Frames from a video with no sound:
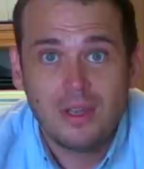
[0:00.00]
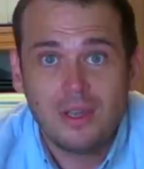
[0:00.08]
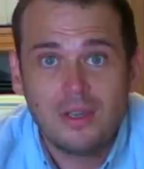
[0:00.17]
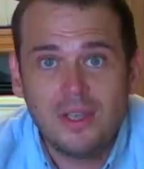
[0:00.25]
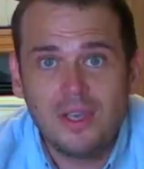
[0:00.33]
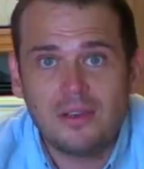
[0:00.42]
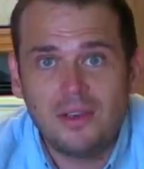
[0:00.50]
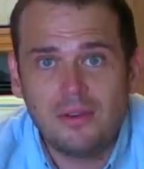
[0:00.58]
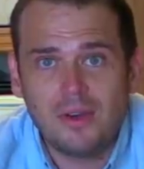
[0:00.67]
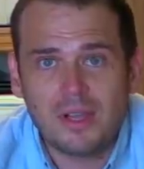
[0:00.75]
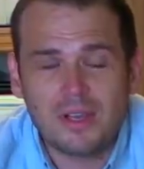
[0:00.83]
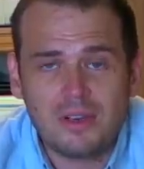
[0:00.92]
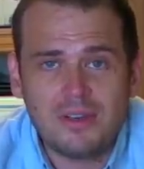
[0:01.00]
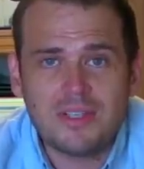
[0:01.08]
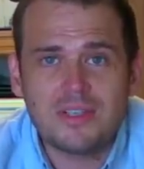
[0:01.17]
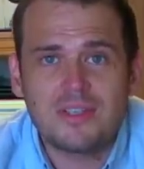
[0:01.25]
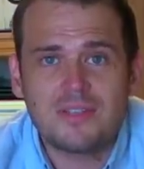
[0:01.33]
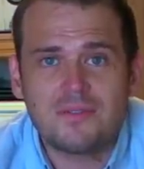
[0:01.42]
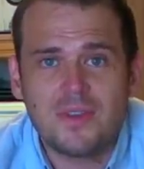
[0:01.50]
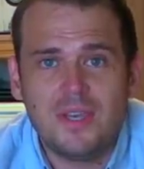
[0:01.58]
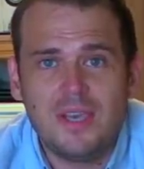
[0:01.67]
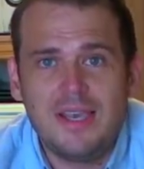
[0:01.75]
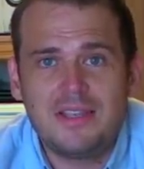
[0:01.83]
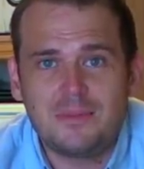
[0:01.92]
Yeah, you're right. The license
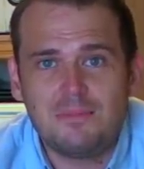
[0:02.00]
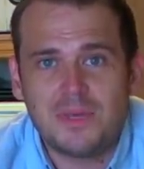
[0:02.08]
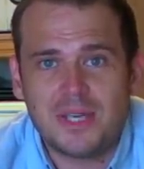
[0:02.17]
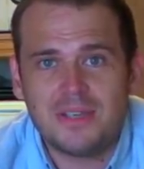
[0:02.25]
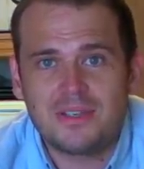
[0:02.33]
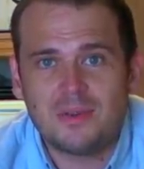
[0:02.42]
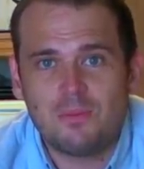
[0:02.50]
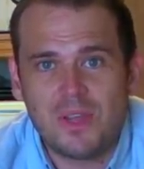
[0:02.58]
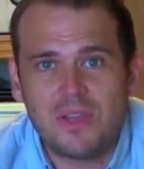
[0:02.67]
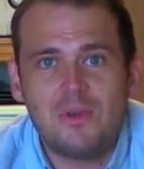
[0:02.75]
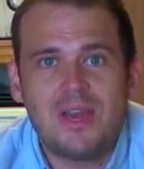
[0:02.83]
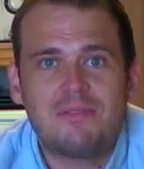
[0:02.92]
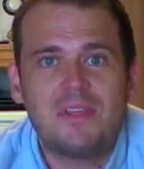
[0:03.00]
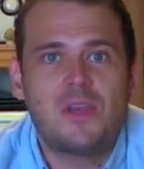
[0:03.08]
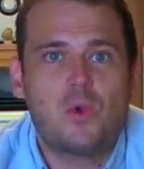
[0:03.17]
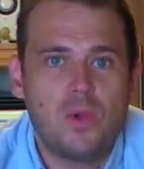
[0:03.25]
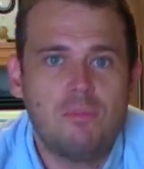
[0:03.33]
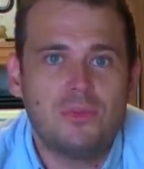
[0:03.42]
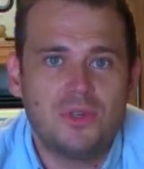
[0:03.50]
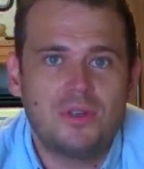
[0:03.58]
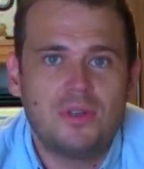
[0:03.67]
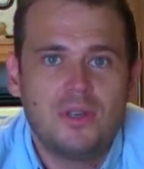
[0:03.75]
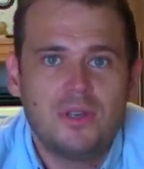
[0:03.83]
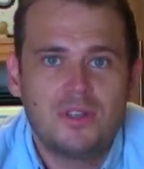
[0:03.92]
fee isn't based on whether you have the equipment
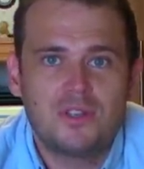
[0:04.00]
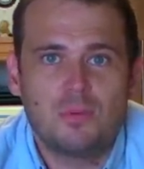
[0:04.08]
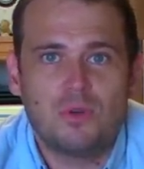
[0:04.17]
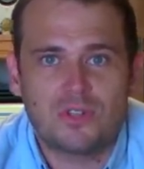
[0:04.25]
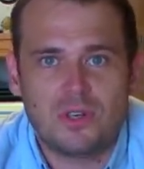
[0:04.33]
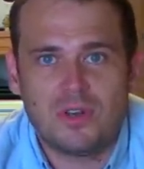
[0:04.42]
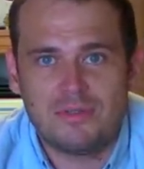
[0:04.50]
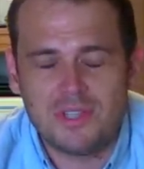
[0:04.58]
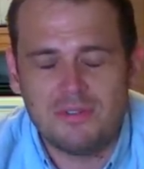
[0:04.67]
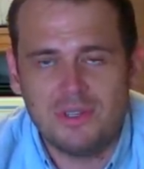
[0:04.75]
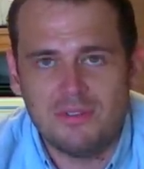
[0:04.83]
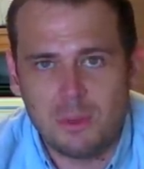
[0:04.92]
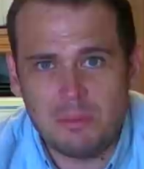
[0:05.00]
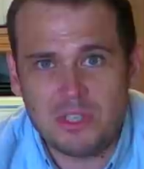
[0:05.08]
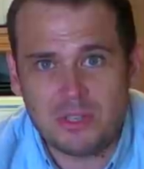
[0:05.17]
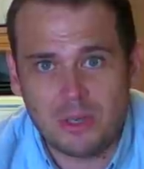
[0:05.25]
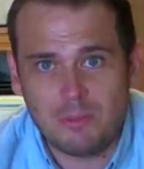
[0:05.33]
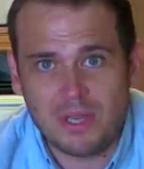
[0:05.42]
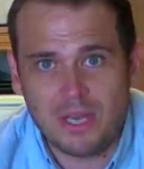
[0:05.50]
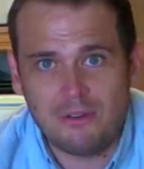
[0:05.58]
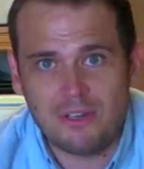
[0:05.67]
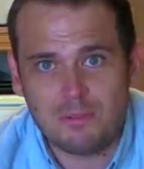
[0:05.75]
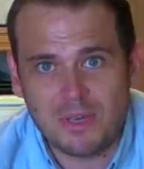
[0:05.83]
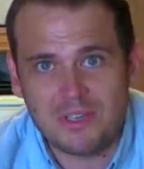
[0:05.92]
to watch live TV with a BBC iPlayer.
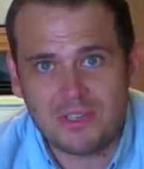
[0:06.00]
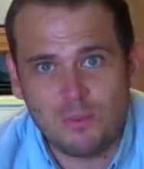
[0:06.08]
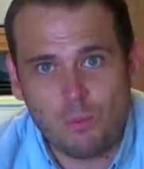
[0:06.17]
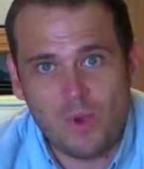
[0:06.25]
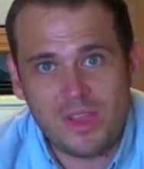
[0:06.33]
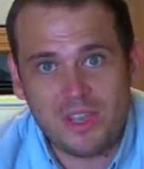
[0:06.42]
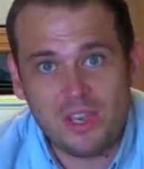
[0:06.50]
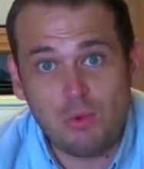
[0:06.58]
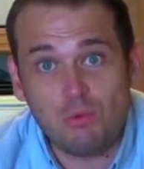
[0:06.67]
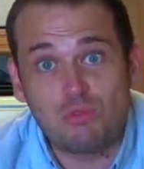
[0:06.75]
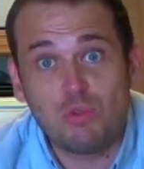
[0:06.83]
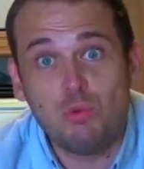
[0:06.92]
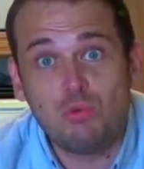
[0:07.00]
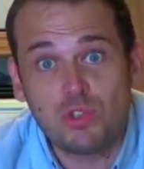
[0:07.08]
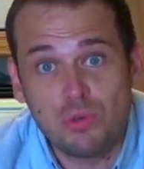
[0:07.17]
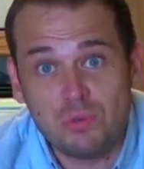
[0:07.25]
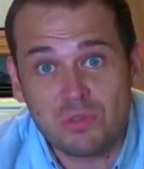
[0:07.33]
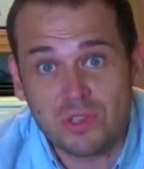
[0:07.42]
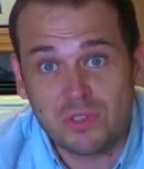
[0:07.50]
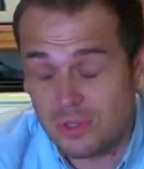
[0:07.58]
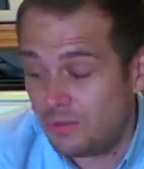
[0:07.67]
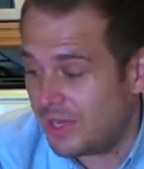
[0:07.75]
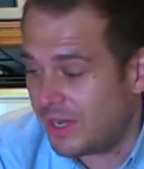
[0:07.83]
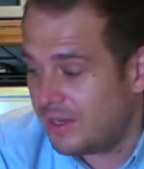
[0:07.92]
It's based on whether you do choose to
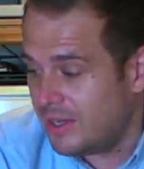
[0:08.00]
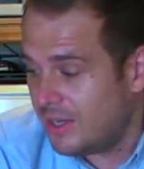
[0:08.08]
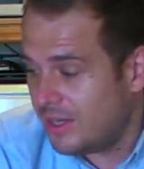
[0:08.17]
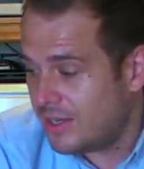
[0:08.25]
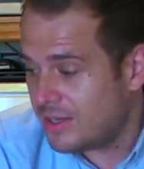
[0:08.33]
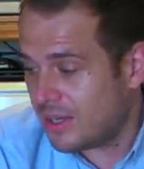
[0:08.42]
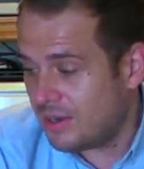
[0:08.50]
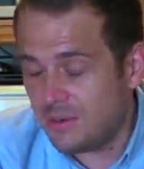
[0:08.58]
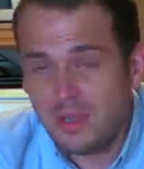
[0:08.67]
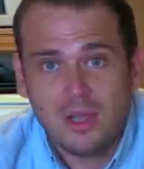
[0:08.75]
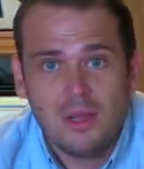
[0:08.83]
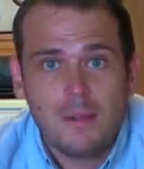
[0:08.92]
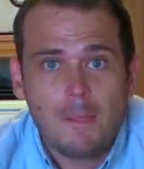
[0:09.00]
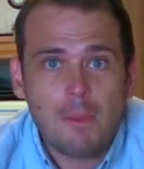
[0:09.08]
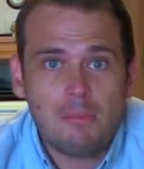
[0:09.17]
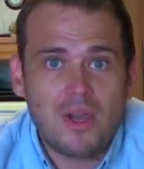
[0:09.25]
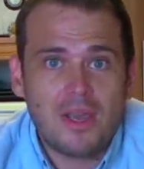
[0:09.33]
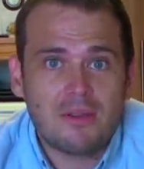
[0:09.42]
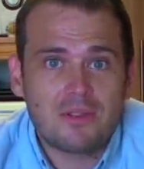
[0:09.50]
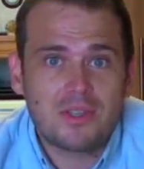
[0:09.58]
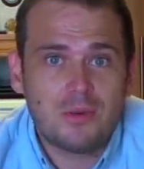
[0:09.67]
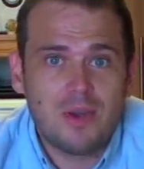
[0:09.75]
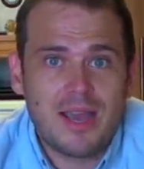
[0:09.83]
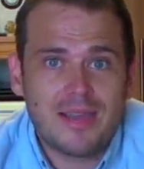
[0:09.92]
do that. So my house
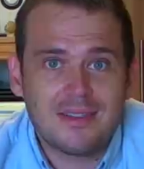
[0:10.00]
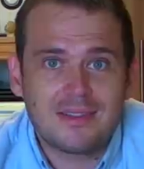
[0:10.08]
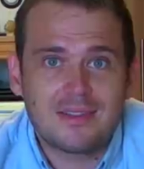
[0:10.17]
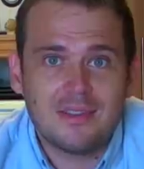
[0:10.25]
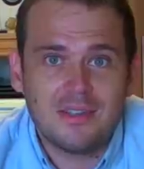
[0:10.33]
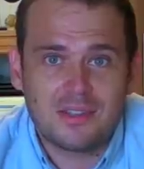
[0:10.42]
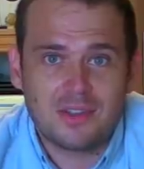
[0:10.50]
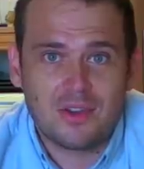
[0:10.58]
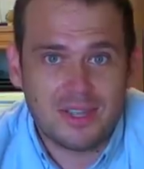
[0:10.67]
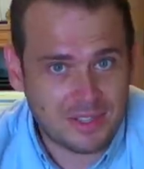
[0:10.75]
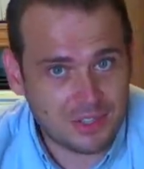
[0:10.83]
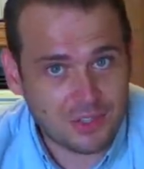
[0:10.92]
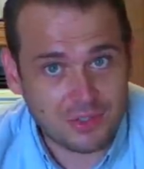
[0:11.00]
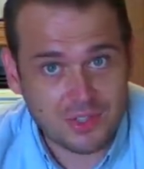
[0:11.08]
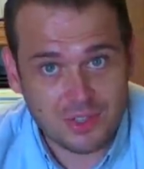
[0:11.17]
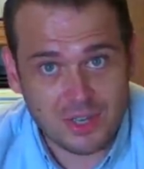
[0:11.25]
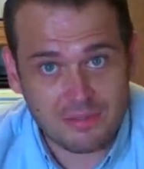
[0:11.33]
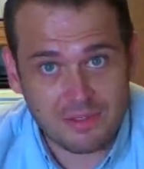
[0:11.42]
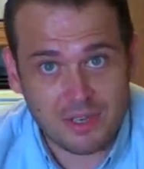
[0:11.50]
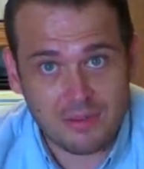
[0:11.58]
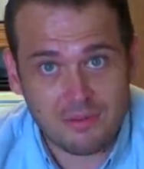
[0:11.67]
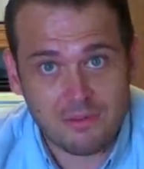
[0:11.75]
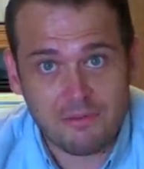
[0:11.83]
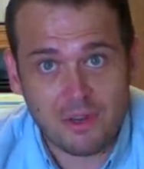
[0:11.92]
still has a Sky dish on the side of it
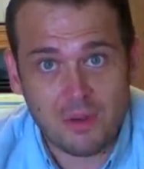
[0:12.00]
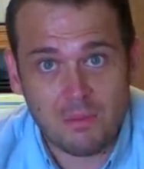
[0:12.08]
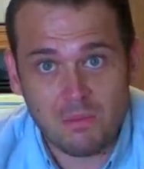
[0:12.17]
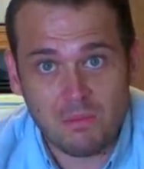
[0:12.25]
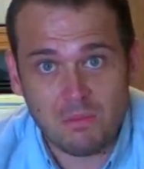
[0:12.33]
from